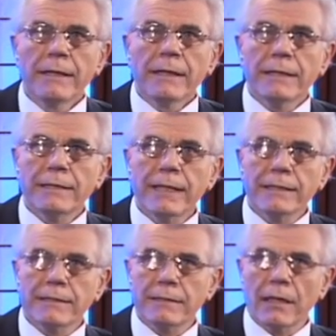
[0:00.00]
It
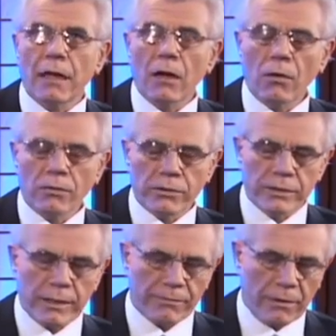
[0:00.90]
takes us a whole
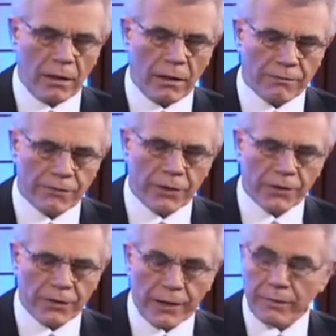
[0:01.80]
lot
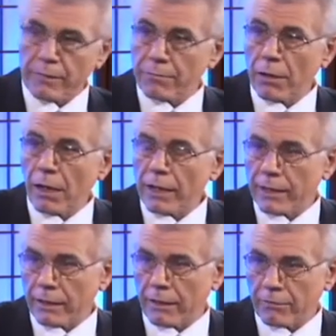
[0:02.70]
further than the
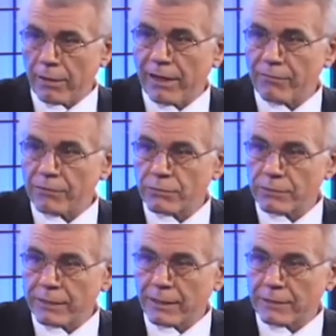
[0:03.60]
polygraph, which
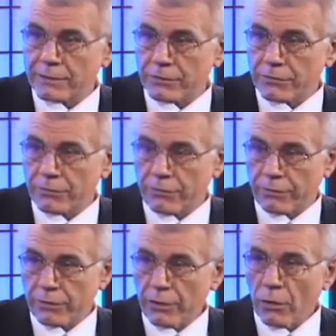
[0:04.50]
will tell us the
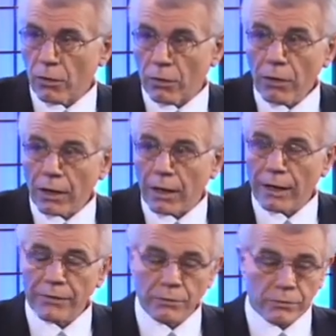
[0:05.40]
truth or
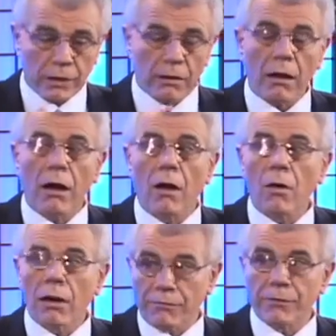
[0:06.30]
lie. This will go a
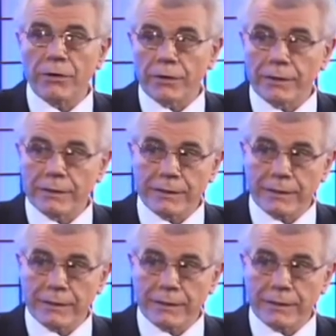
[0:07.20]
whole lot further and tell us.